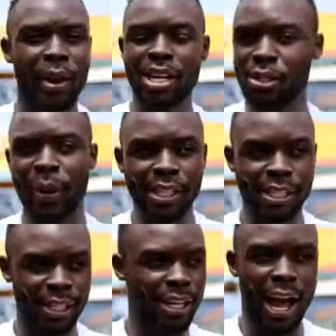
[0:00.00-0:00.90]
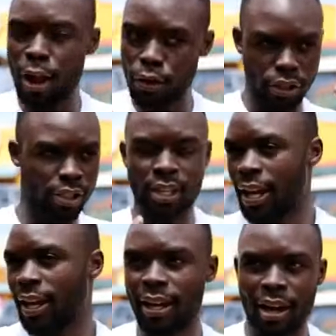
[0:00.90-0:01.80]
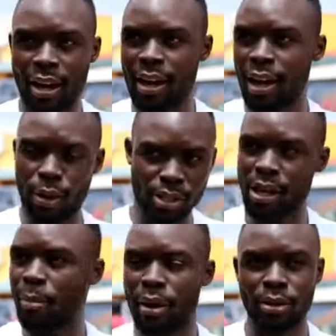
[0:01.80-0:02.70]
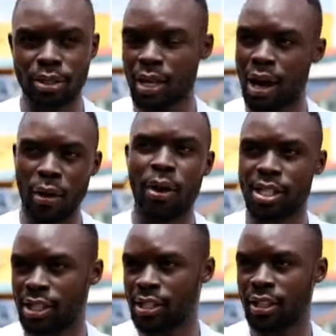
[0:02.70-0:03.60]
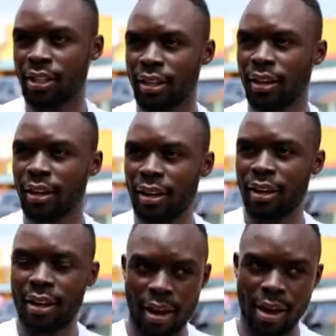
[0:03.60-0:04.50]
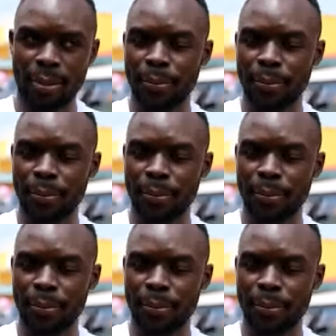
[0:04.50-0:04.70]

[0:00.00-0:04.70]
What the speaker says: expecting a lot, like a lot about Arua City, yeah.